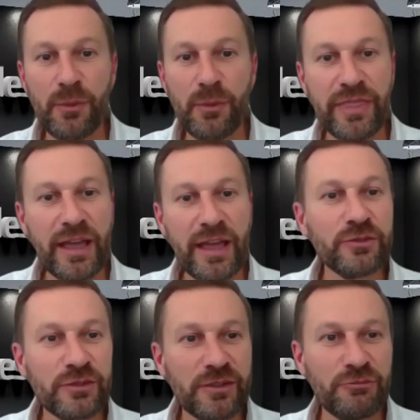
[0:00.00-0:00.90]
uh,
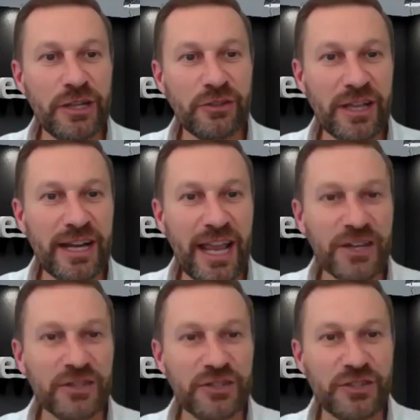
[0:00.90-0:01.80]
without real
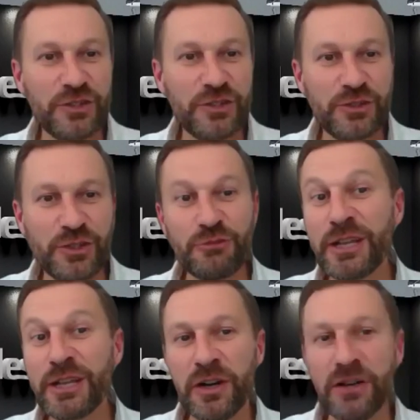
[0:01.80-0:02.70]
connection to to
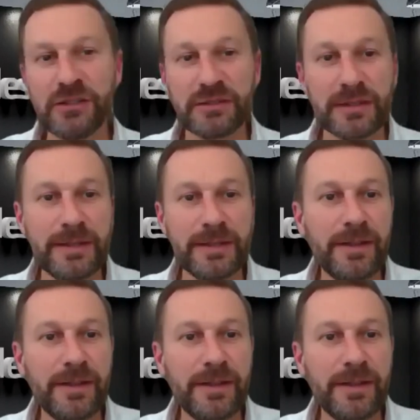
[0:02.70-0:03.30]
the real world.